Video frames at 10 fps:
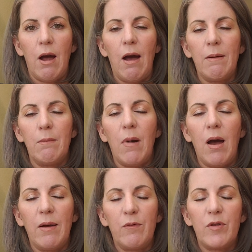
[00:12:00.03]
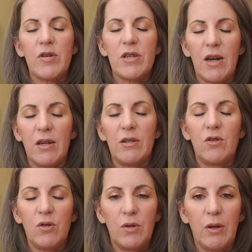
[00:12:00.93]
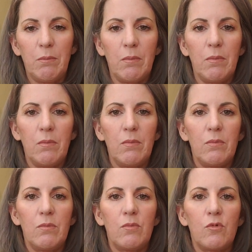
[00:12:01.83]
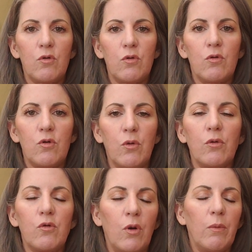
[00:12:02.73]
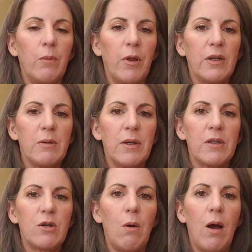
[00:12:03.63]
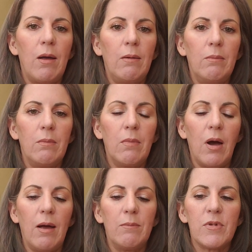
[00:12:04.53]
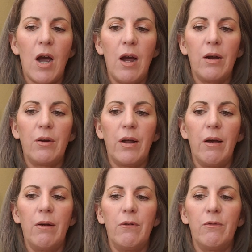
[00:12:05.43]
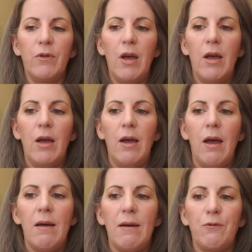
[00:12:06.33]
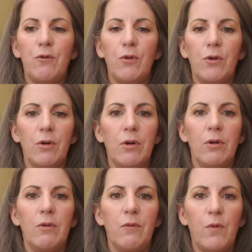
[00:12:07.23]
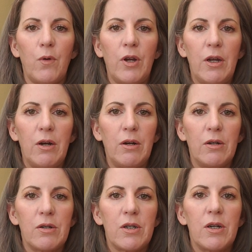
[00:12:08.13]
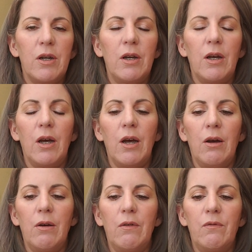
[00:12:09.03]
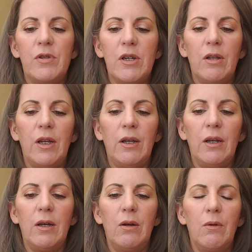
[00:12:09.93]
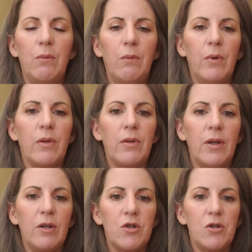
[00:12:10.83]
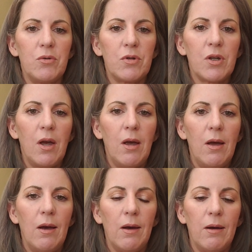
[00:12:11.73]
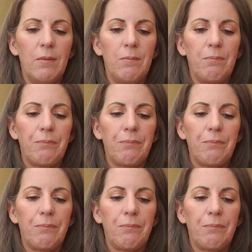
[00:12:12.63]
I've decided to get total joint replacement. So I'm tired of, after 40 years of dealing with issues, I